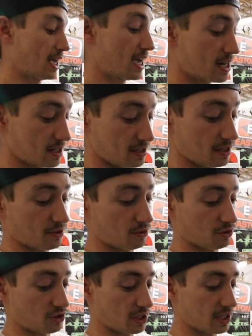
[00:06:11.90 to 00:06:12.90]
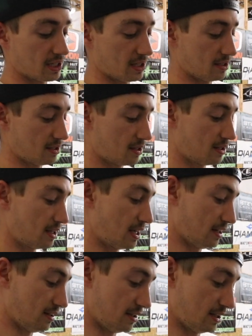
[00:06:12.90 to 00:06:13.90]
Axius Ultra is
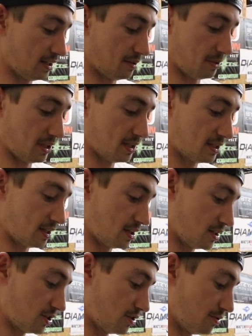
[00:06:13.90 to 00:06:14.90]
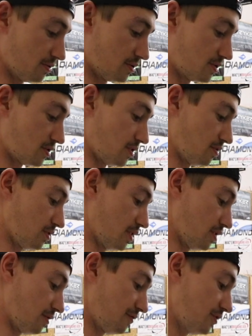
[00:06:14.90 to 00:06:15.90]
killing it. I mean, this thing is shooting so
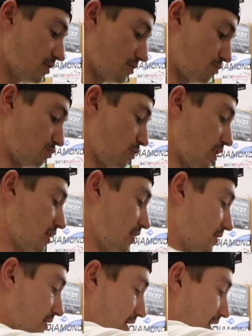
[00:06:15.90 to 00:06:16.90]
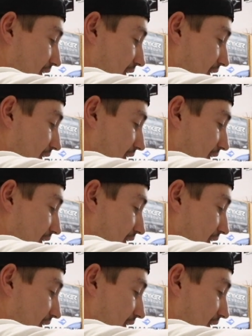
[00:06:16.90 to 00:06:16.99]
good. Feels really good in the